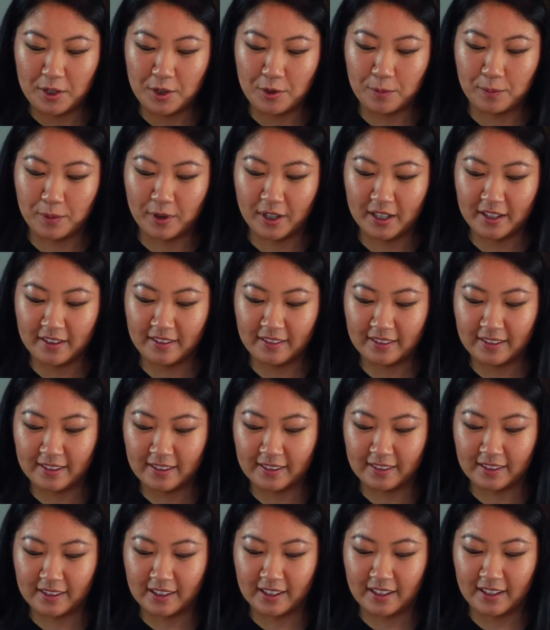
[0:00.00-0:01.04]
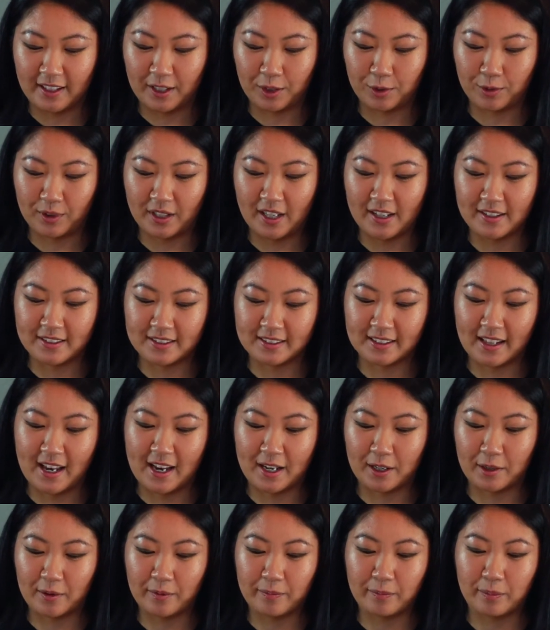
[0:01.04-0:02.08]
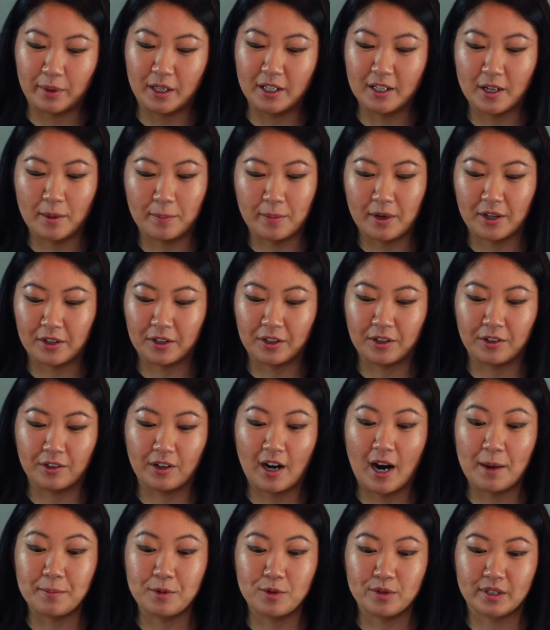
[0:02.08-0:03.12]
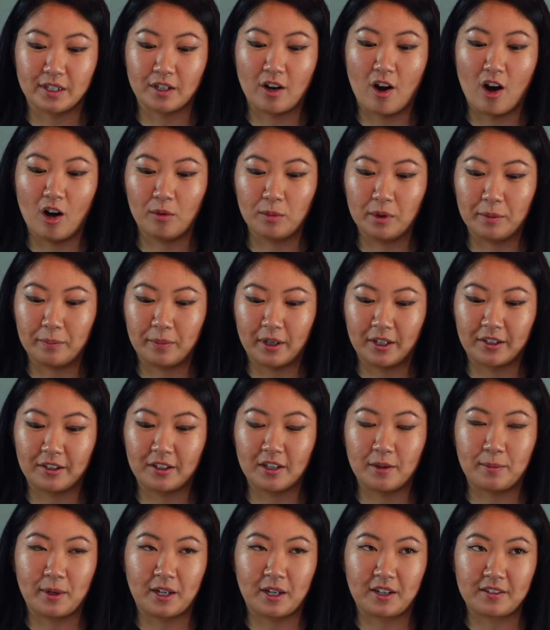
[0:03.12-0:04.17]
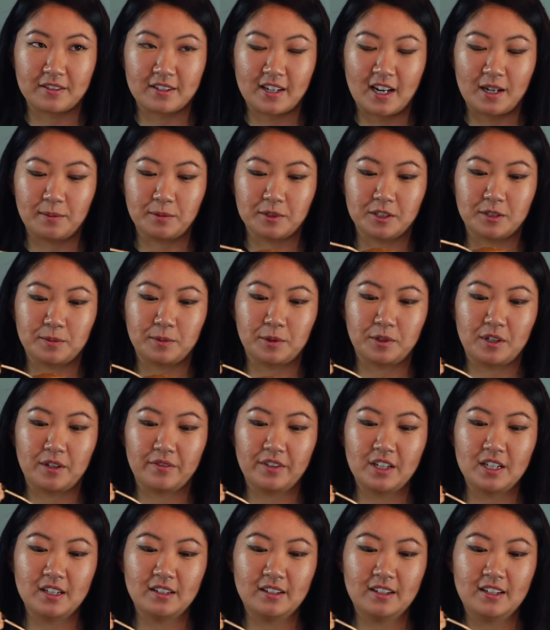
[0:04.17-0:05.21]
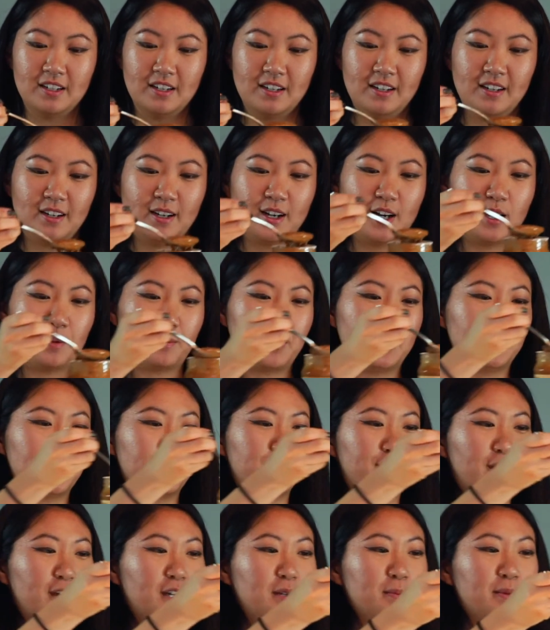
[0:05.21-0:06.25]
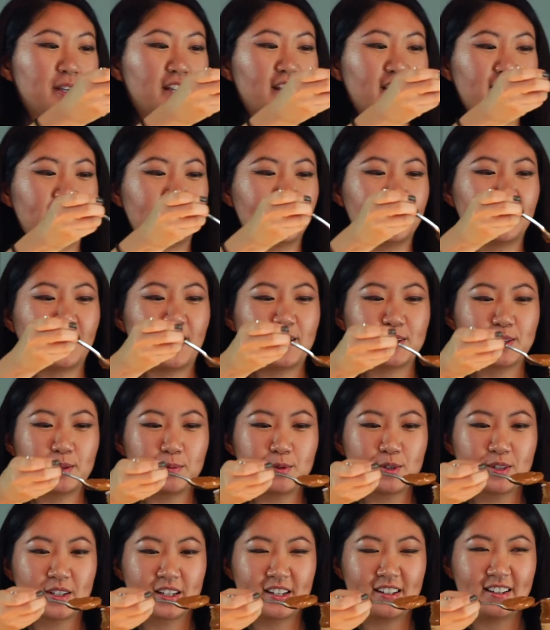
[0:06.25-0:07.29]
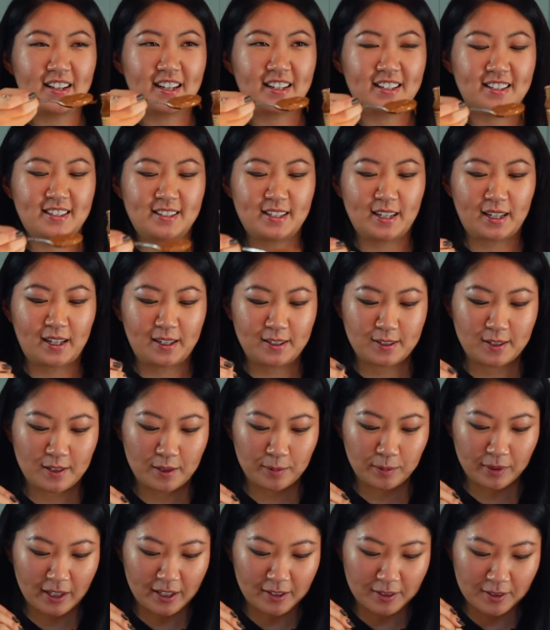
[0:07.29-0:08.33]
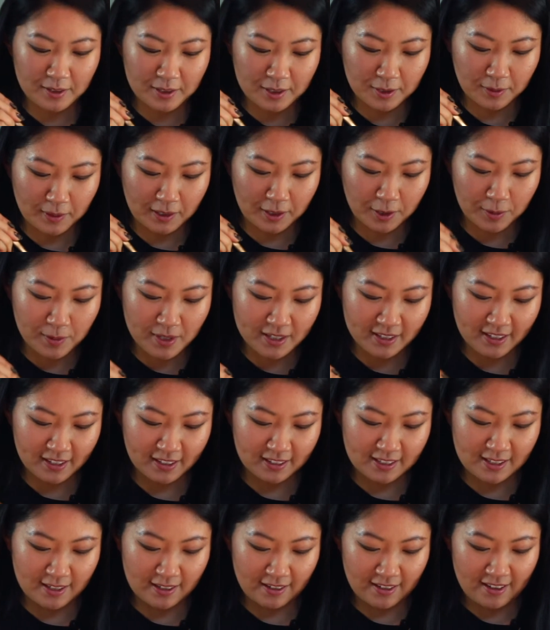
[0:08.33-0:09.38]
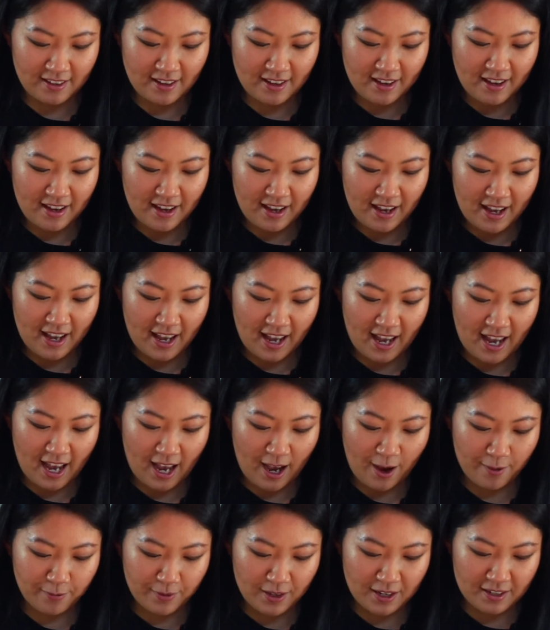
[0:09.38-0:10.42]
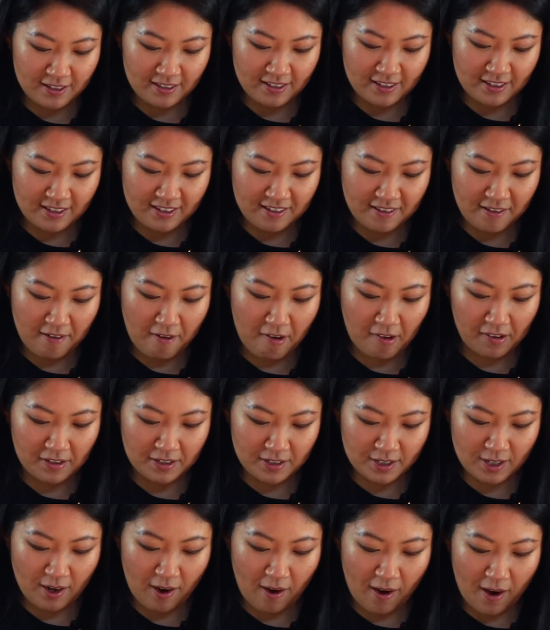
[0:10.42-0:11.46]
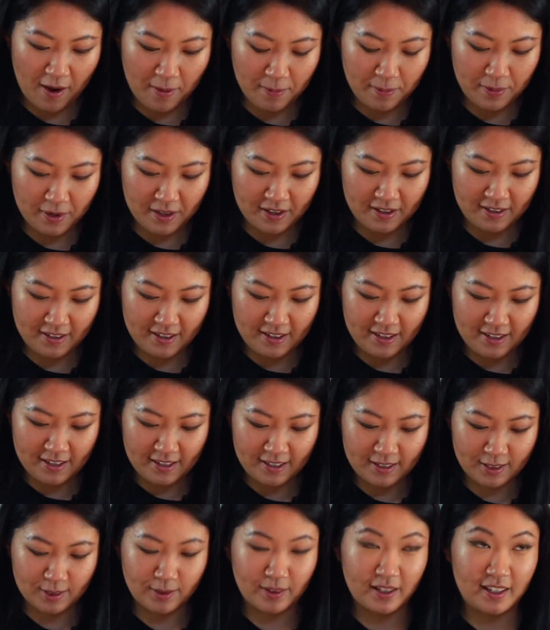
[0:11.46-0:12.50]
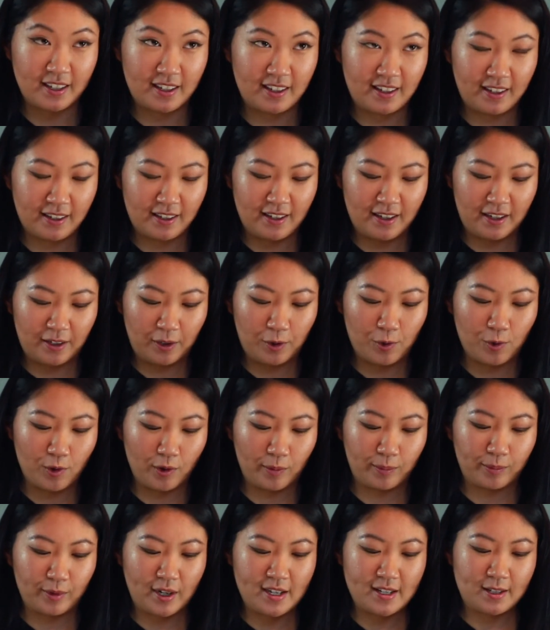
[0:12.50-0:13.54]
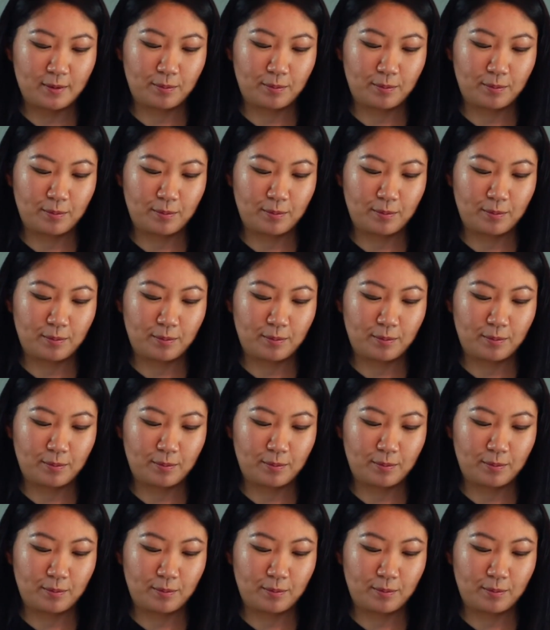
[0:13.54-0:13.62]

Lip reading: you put the ingredients like peanut butter, or I'm using almond butter, about a tablespoon of it, in the very beginning, it ends up just kind of like sticking to the blender. So I always like to have it on top so that it incorporates